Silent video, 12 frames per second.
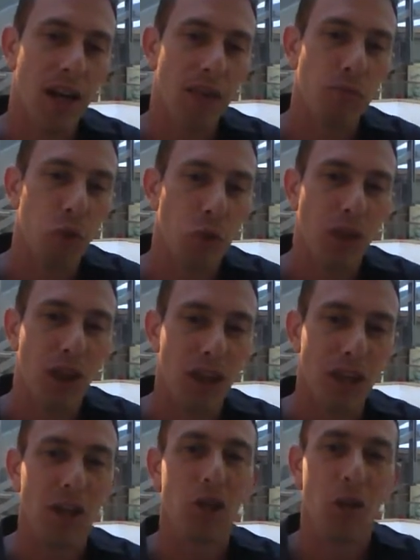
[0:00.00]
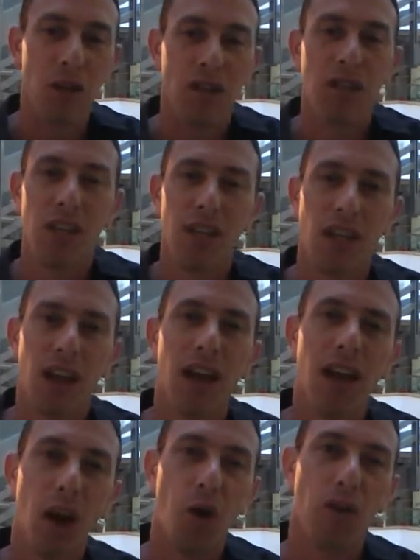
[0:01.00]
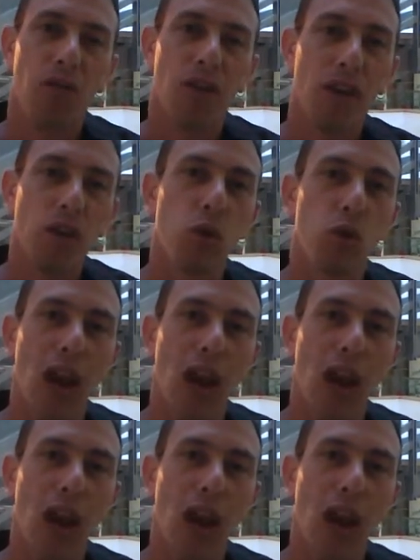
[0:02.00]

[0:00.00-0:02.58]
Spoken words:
I'm sure that you're going to see a lot of social